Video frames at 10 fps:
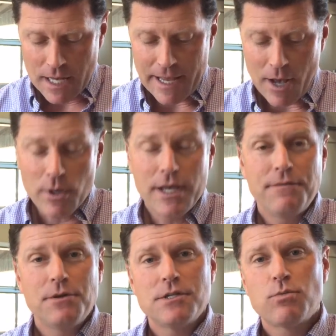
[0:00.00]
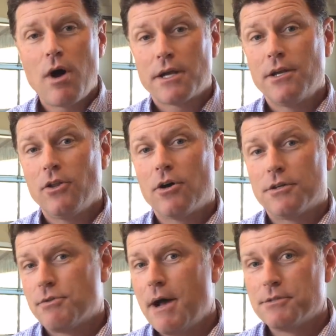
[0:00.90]
Now, if you're just walking along
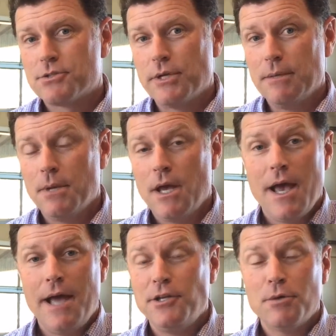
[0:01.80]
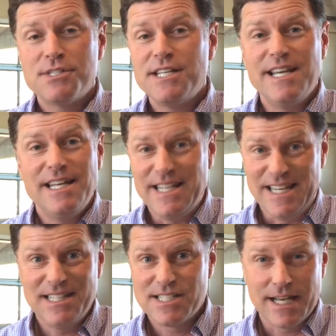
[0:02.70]
a trout stream and you don't see any
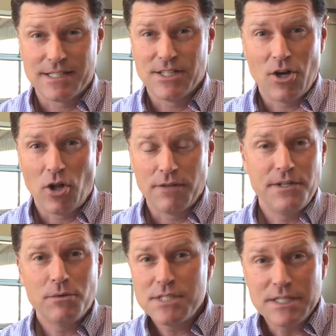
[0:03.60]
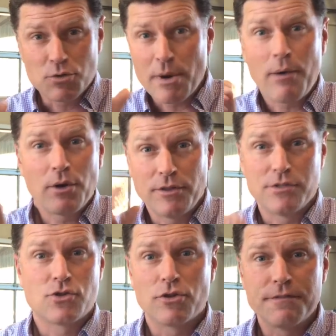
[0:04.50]
insects at all, if you don't see trout on the
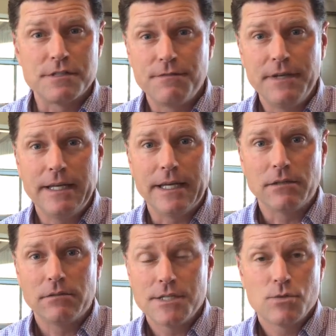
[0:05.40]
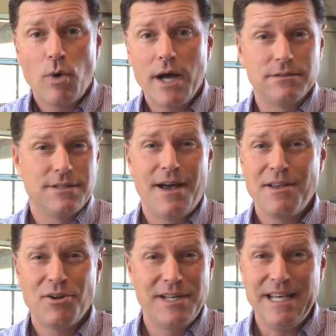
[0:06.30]
surface feeding, guess what?
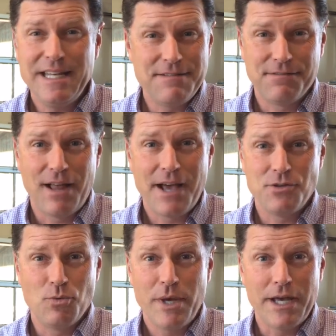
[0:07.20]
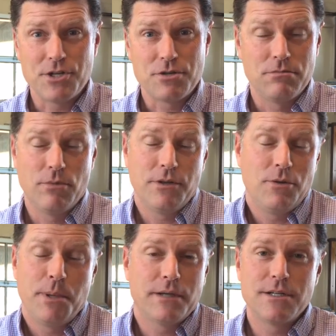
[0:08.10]
Tie on any fly you wish. Whether
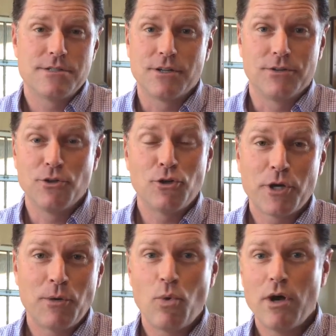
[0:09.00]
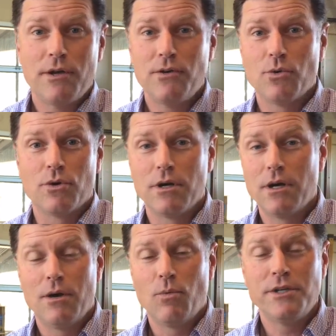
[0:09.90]
you pick just a good-looking one or
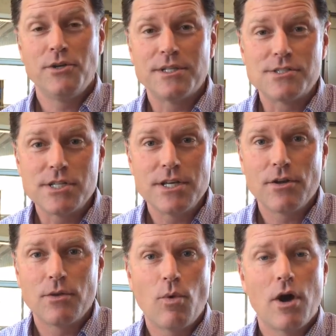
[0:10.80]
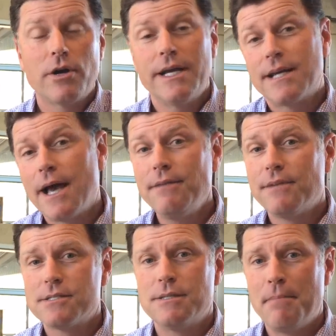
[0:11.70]
a one you can see on the water, it kind of
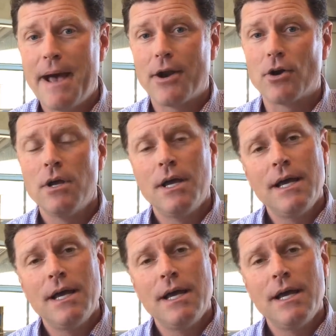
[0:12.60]
doesn't matter.